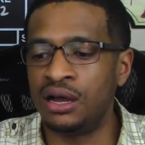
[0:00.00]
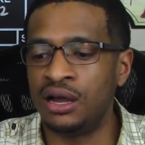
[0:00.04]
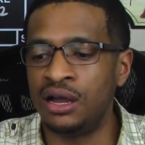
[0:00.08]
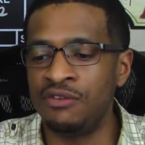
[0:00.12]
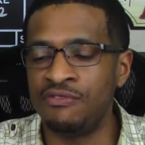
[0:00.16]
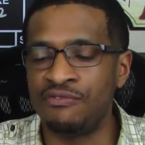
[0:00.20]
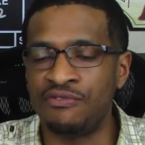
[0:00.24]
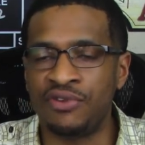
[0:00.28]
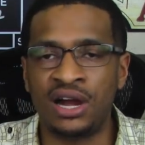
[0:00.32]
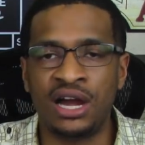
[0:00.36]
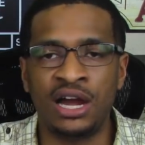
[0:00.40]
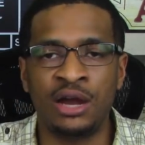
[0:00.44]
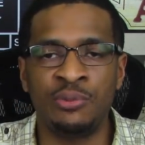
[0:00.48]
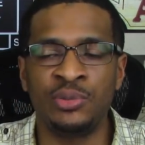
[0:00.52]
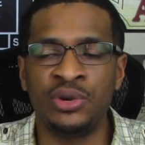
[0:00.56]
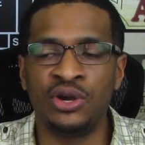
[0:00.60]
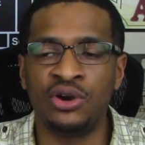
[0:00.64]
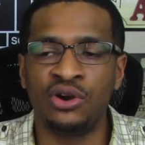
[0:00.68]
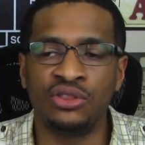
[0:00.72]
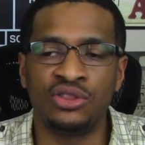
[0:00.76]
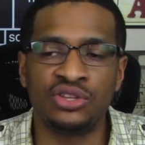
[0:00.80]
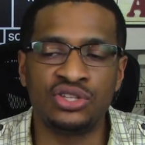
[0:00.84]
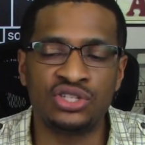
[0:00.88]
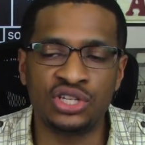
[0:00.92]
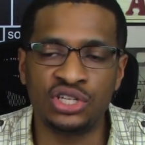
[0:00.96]
environment or
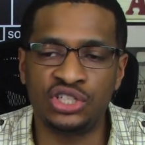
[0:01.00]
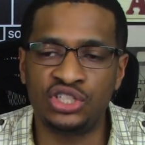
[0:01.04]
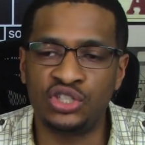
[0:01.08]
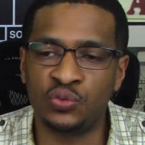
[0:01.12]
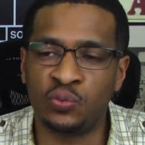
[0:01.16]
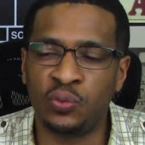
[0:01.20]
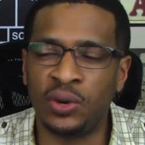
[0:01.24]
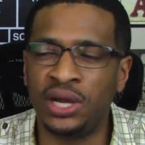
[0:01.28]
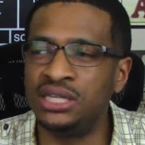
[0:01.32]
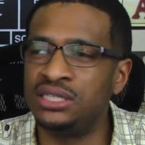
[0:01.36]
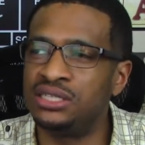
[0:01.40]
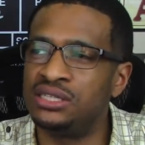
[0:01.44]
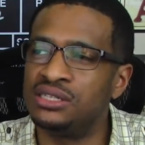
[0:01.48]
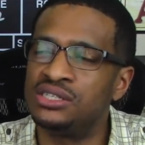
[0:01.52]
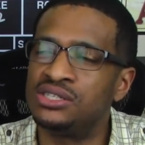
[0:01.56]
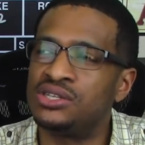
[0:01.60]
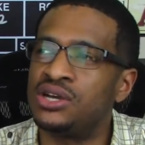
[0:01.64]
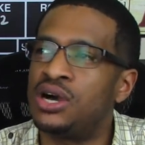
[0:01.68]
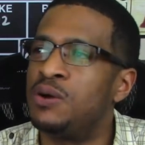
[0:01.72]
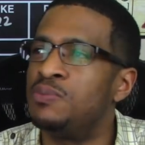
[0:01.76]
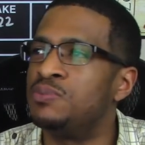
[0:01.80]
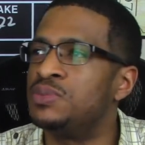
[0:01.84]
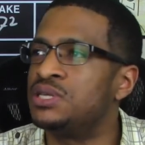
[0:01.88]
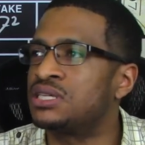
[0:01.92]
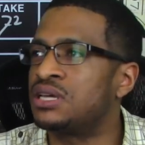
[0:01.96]
the situation. So
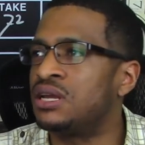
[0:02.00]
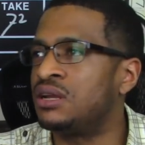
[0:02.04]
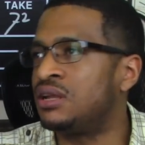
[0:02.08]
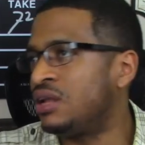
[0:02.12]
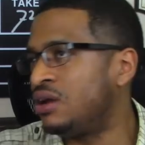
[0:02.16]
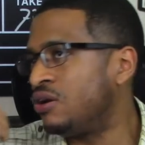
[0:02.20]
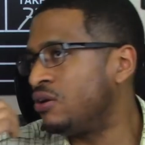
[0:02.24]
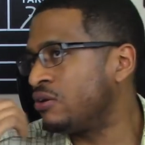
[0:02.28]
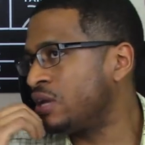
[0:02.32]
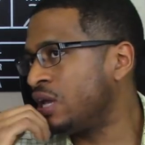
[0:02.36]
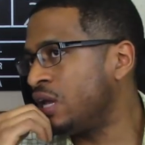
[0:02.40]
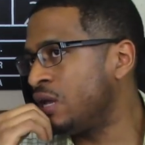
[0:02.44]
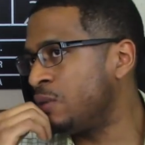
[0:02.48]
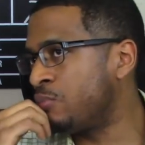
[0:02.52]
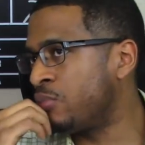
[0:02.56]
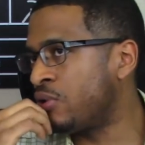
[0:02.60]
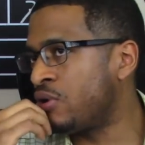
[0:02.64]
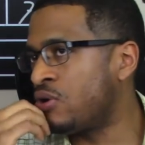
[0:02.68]
I'm just kind of like, okay, bro.